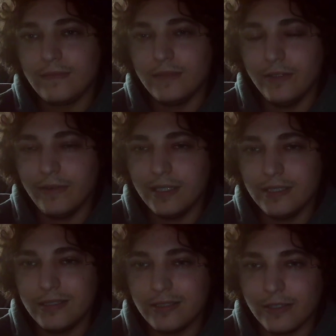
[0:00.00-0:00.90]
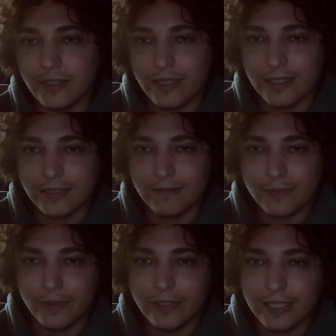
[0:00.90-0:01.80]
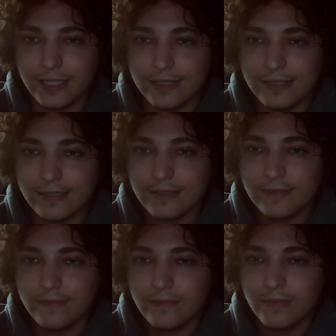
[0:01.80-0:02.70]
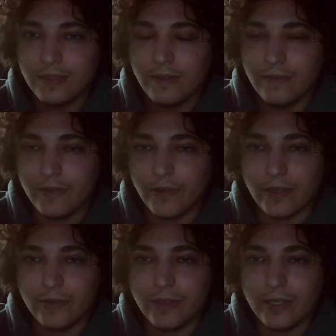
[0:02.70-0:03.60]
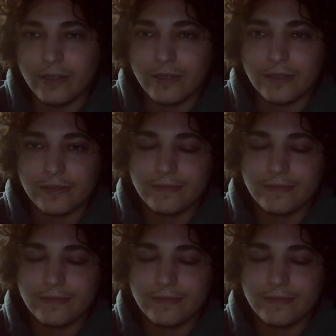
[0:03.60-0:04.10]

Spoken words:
You're ready to start talking to some spirit guides, figure out who they are.